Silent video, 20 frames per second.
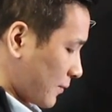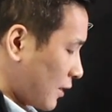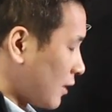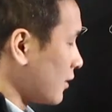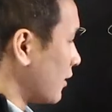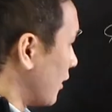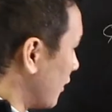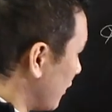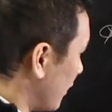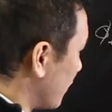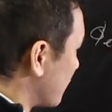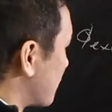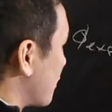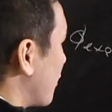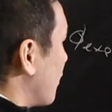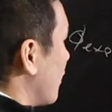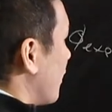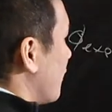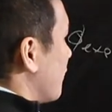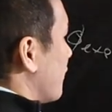
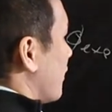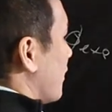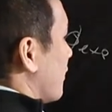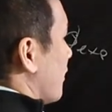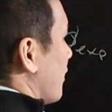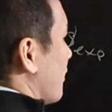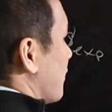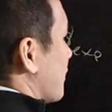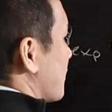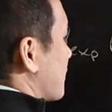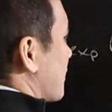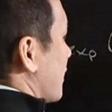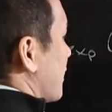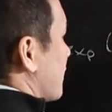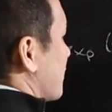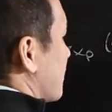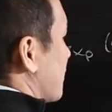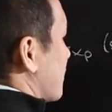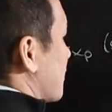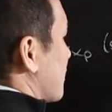in this case,
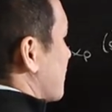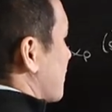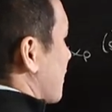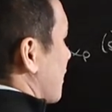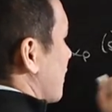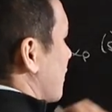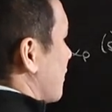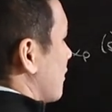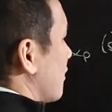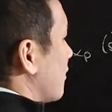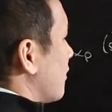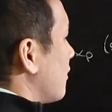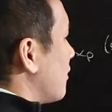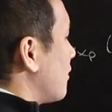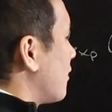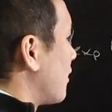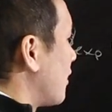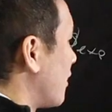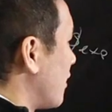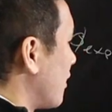this is a
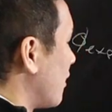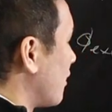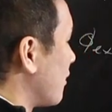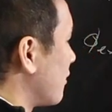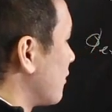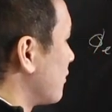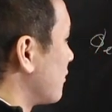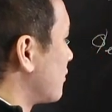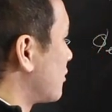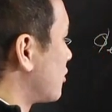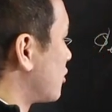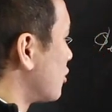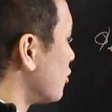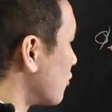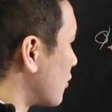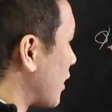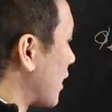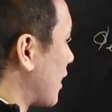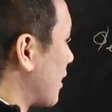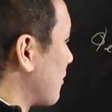2
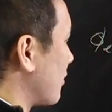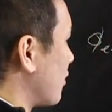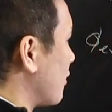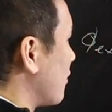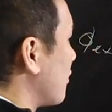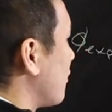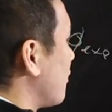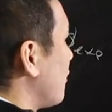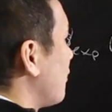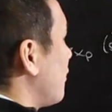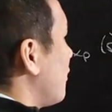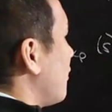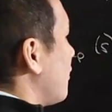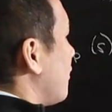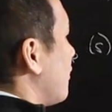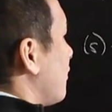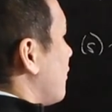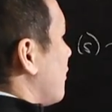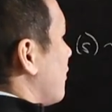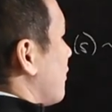gamma
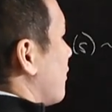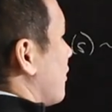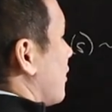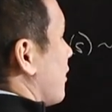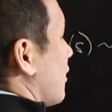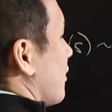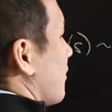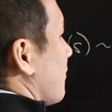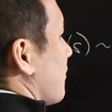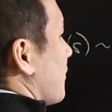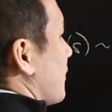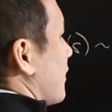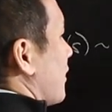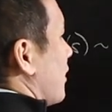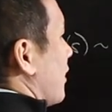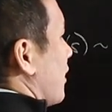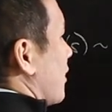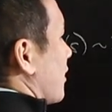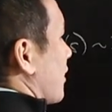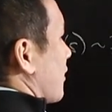and
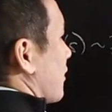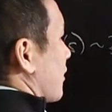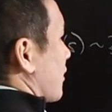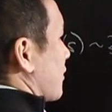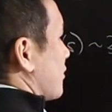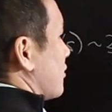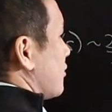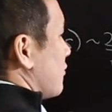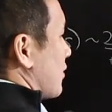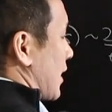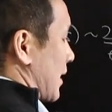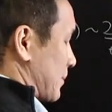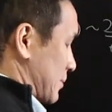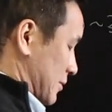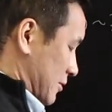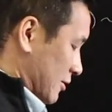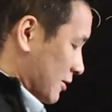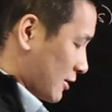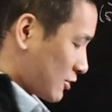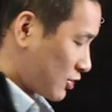I think a 2
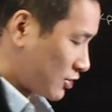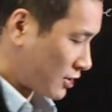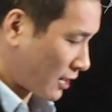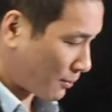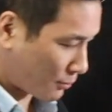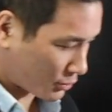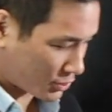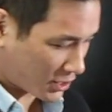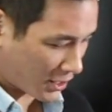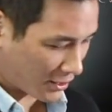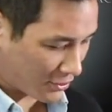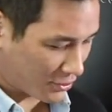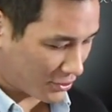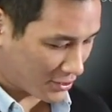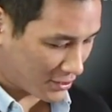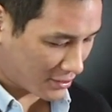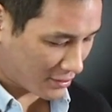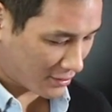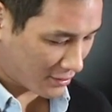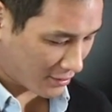epsilon. I should double check
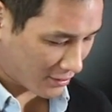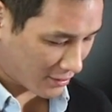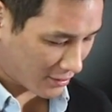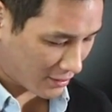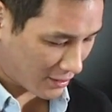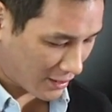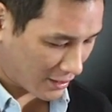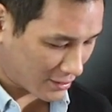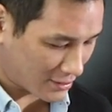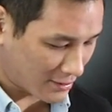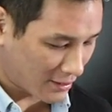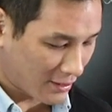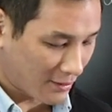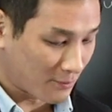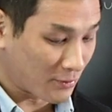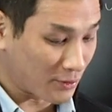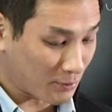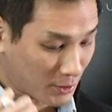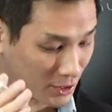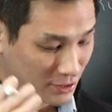this case,
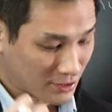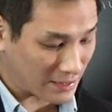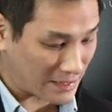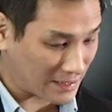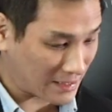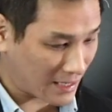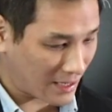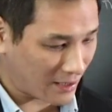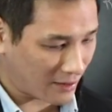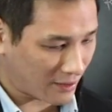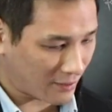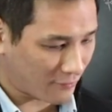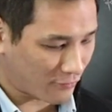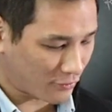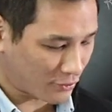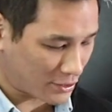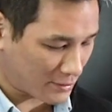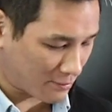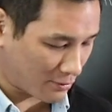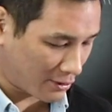but because the scaling for
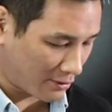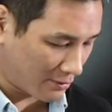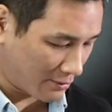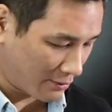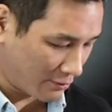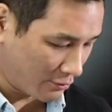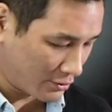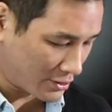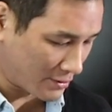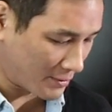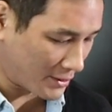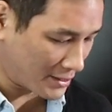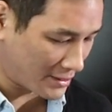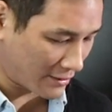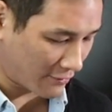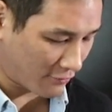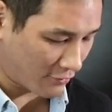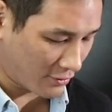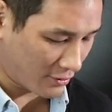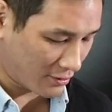this problem was a bit
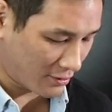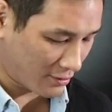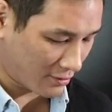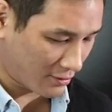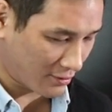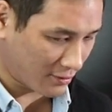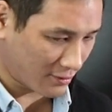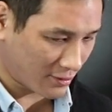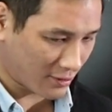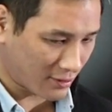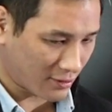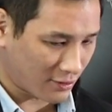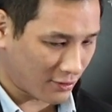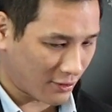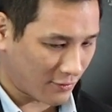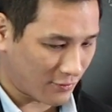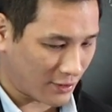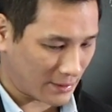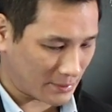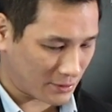different. You have
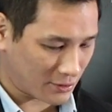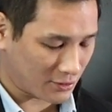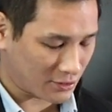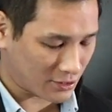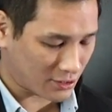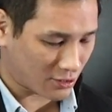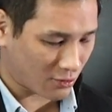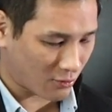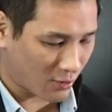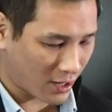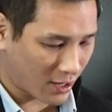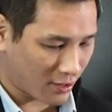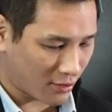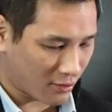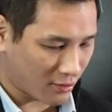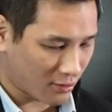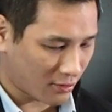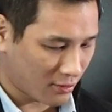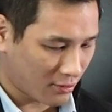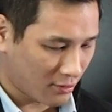an epsilon
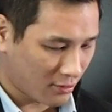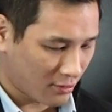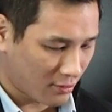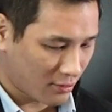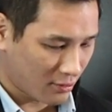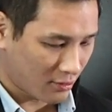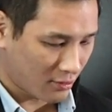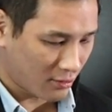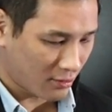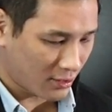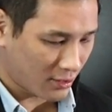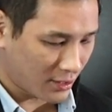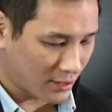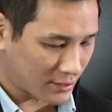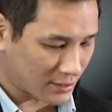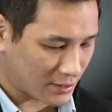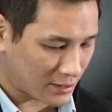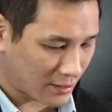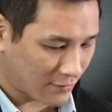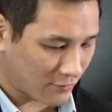squared
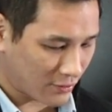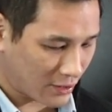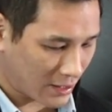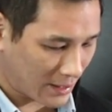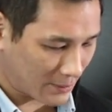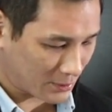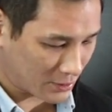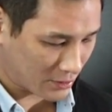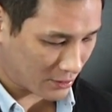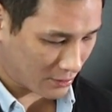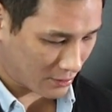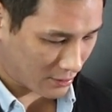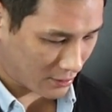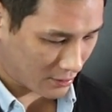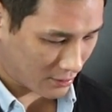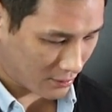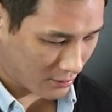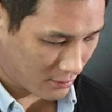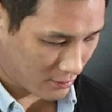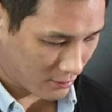instead of an epsilon.